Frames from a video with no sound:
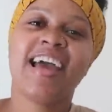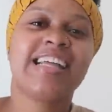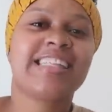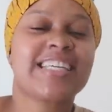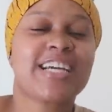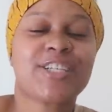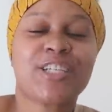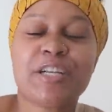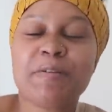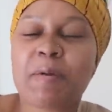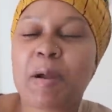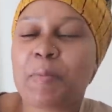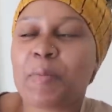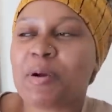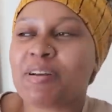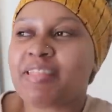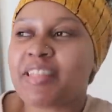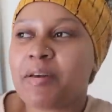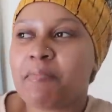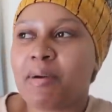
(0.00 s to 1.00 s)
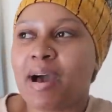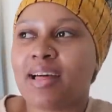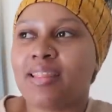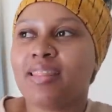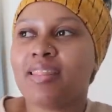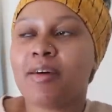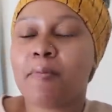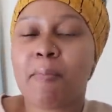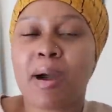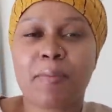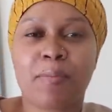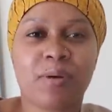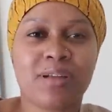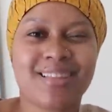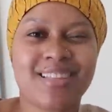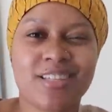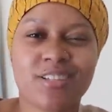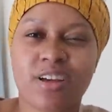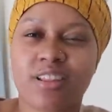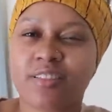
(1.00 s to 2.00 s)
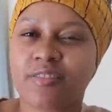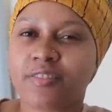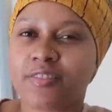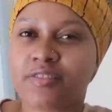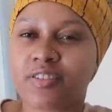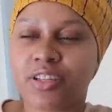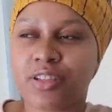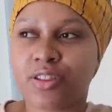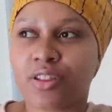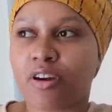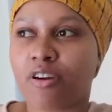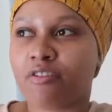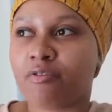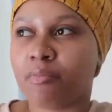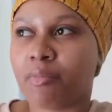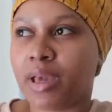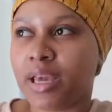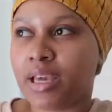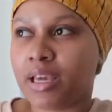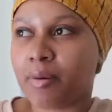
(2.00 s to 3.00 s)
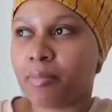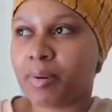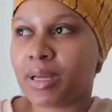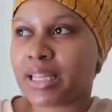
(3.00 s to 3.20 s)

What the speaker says: It's actually my birthday month. My birthday is on the 15th of May,